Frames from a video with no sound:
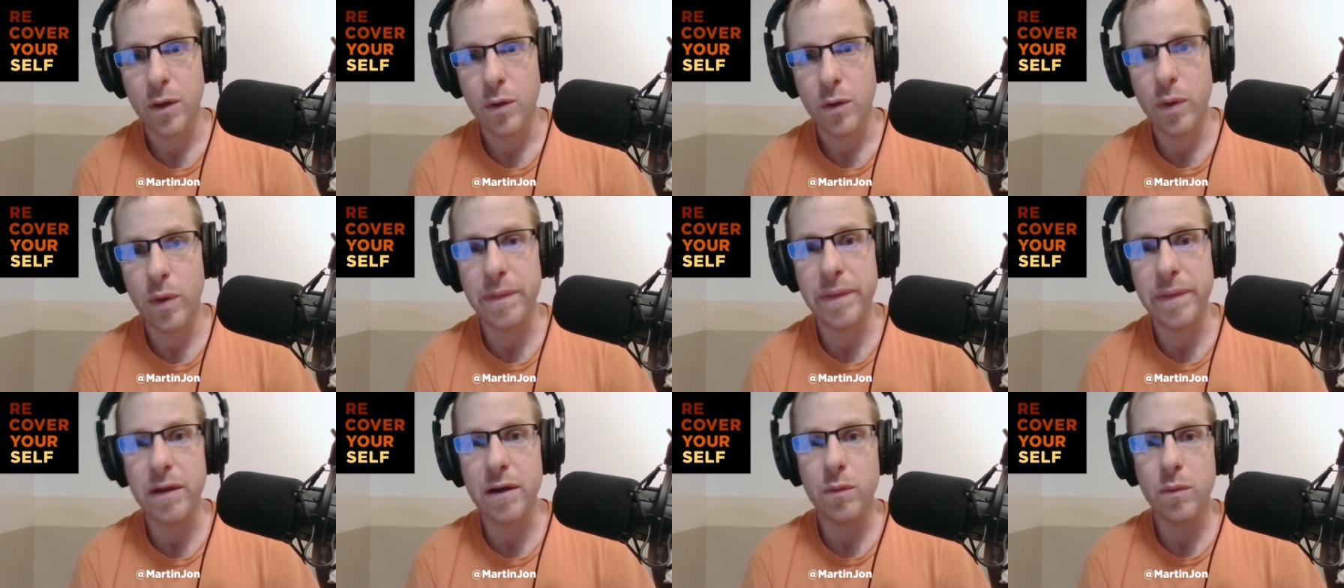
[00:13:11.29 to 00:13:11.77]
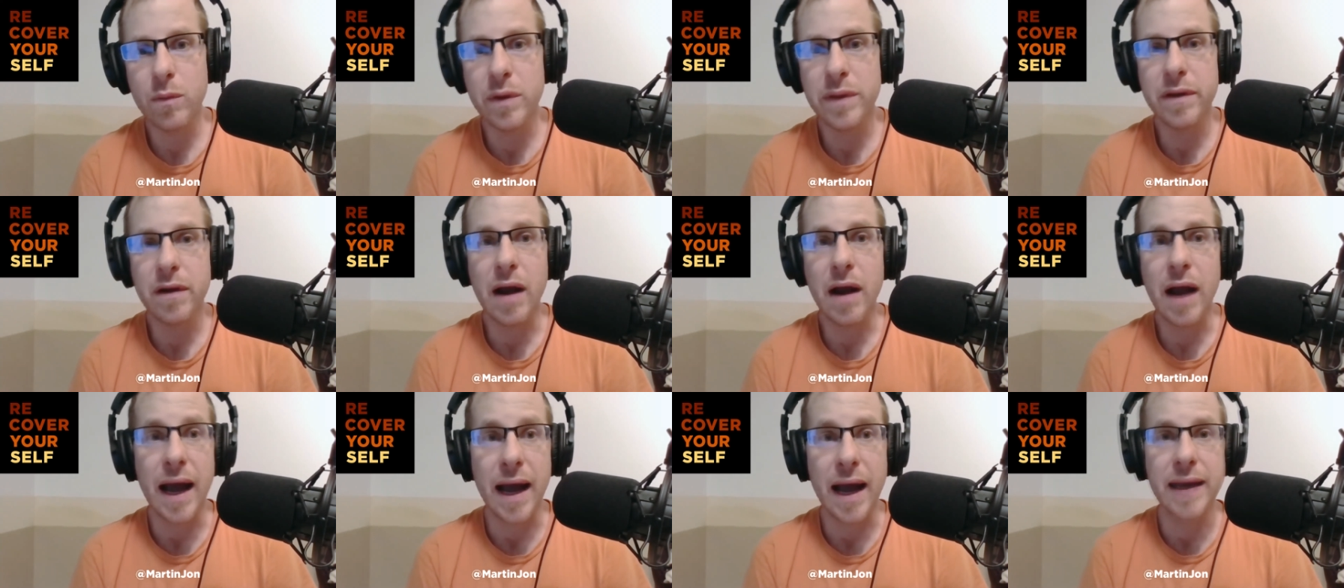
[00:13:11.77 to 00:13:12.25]
When
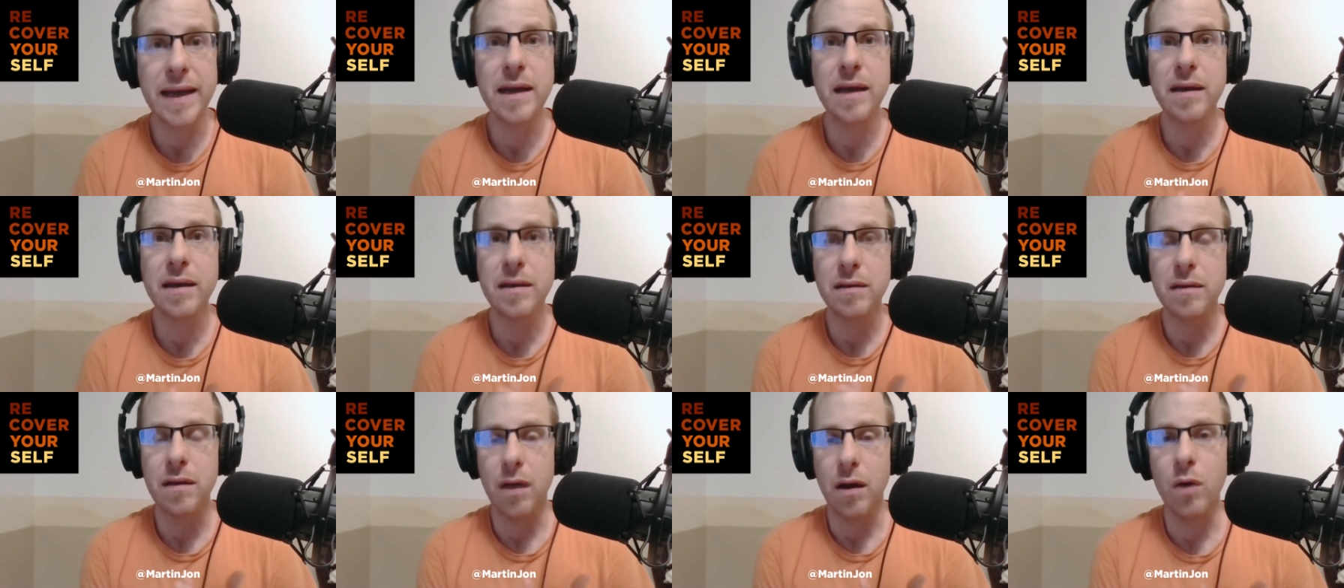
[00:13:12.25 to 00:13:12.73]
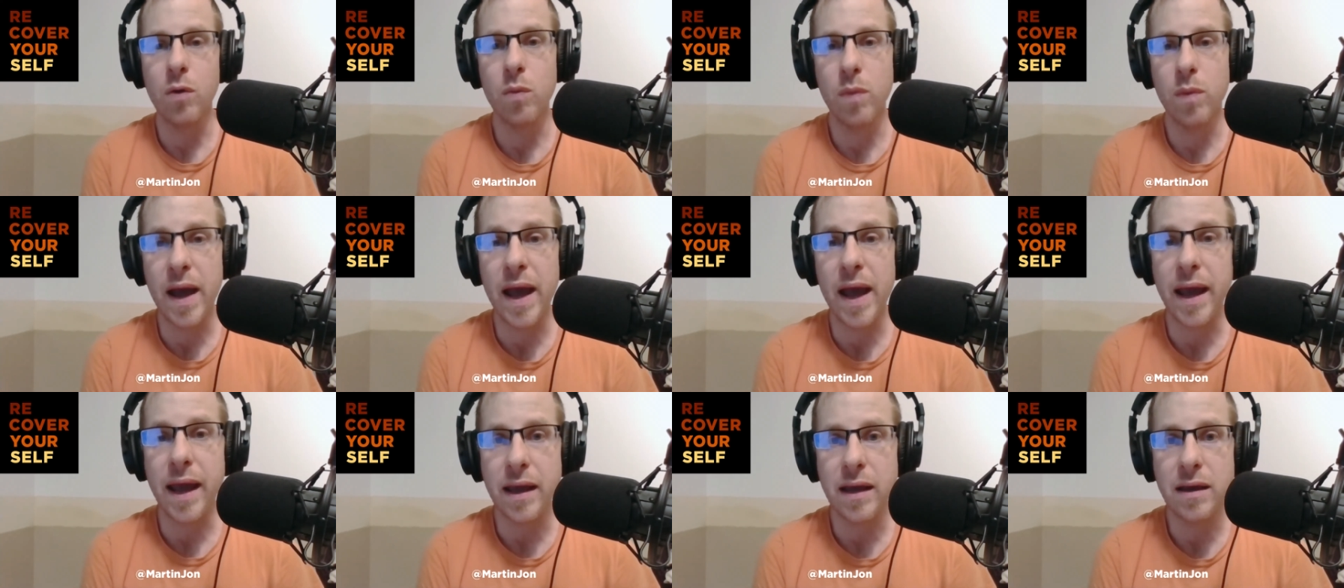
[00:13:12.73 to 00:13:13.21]
they're hiding
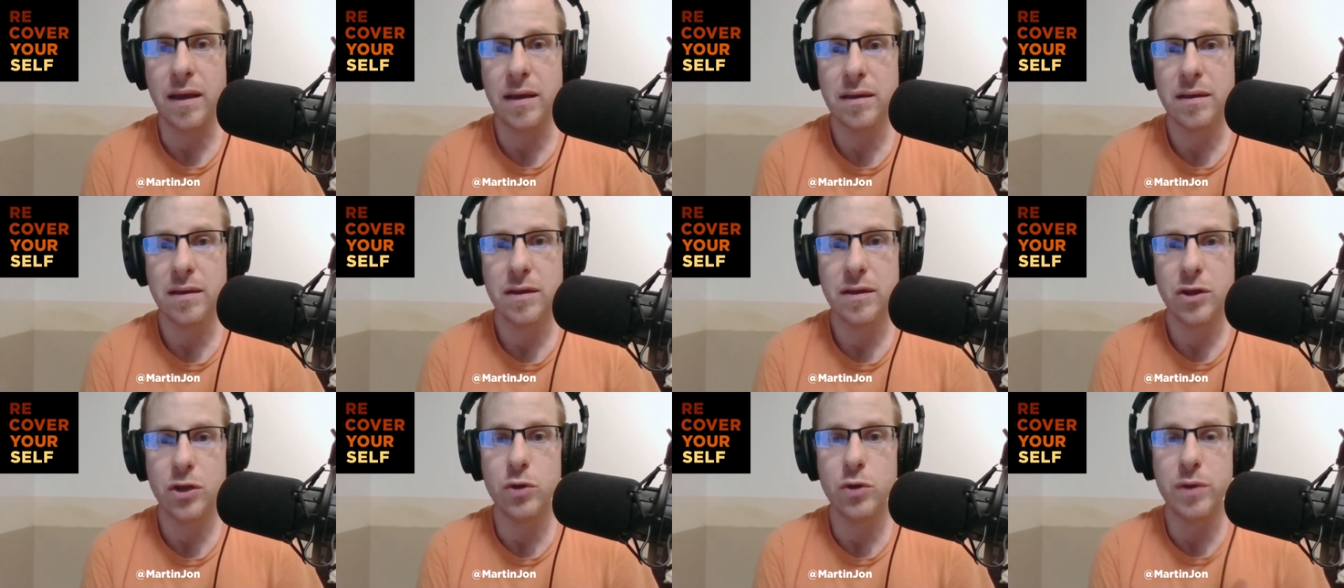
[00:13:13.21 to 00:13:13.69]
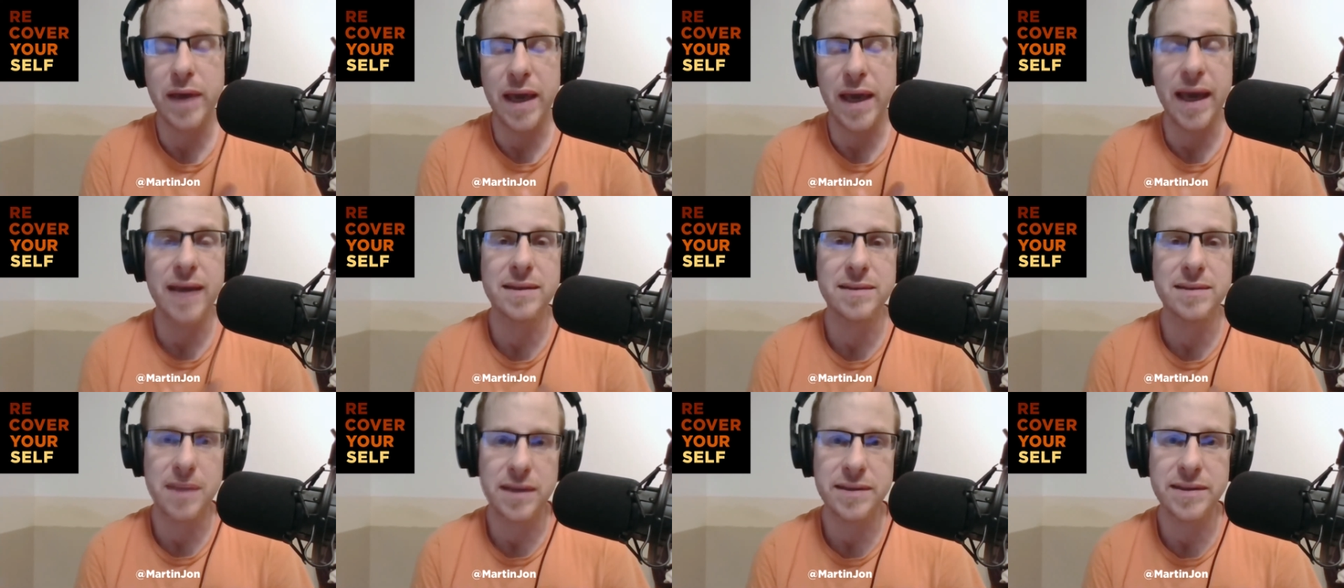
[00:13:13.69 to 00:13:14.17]
away, you
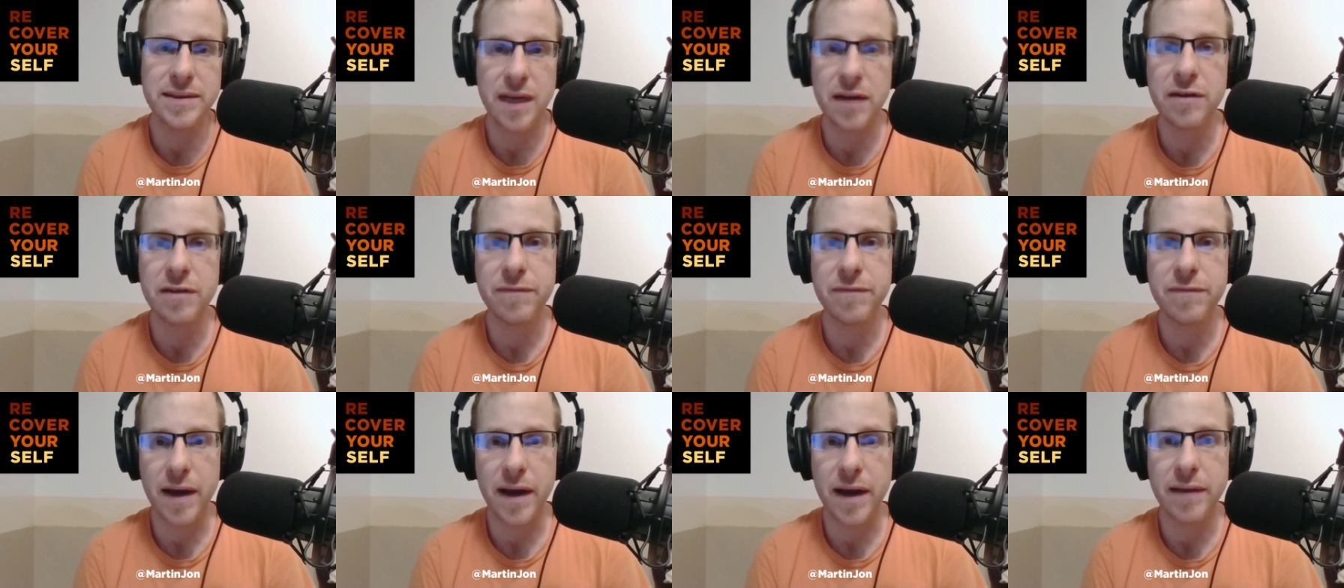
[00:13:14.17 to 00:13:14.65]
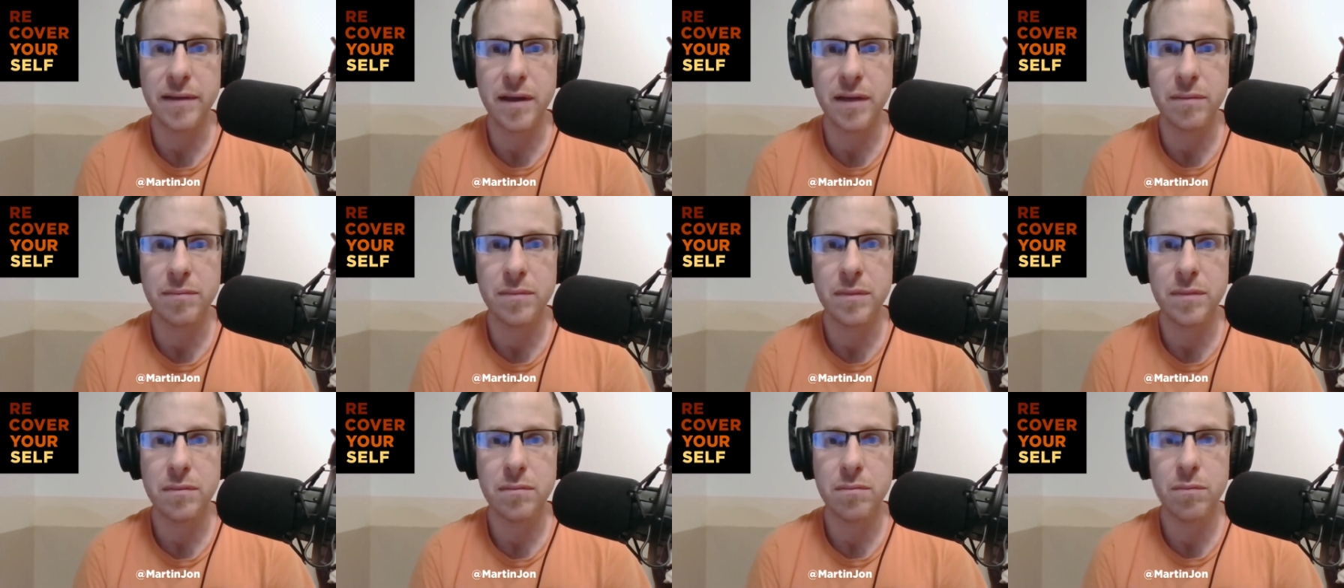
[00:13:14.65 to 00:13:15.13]
can't identify
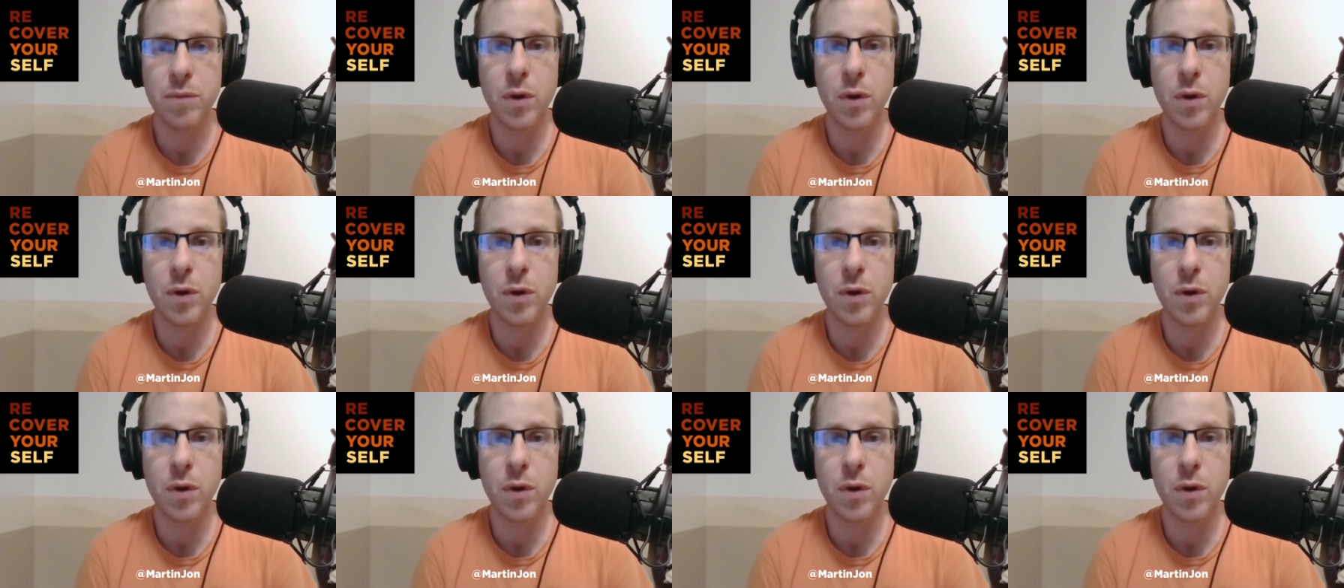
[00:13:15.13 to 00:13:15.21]
them.